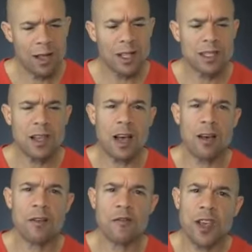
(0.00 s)
Let's
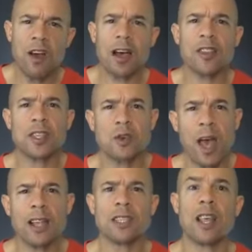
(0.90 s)
figure out the
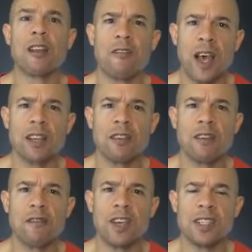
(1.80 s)
strategies that are effective and
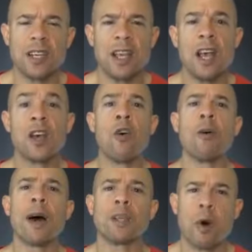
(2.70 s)
efficient. Go
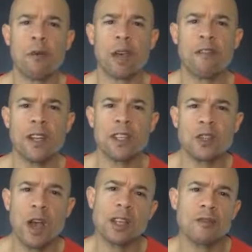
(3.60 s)
on my 12-week fitness
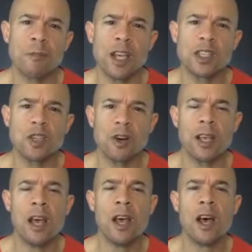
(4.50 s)
transformation
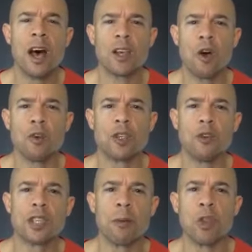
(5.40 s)
journey. Go to
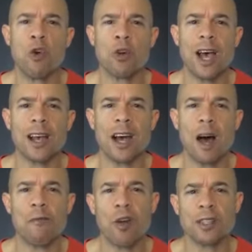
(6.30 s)

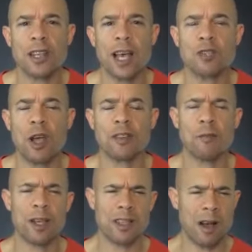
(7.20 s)

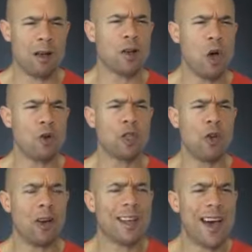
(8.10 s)
skiplacour.com/transformation. I'll coach you.
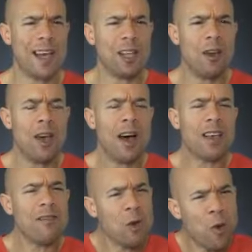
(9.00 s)
I'll guide you. I'll
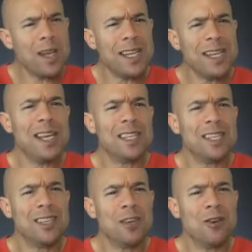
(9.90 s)
give you what you need to
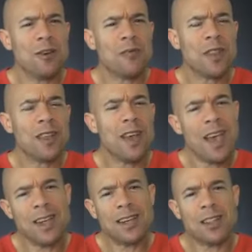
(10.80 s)
do,
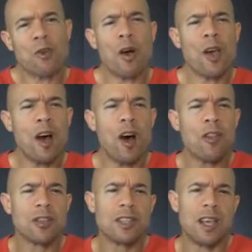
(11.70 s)
and throw away all
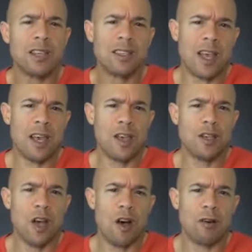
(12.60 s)
those things that you
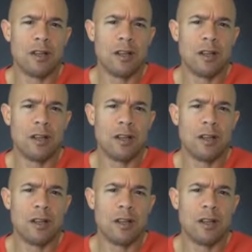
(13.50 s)
don't.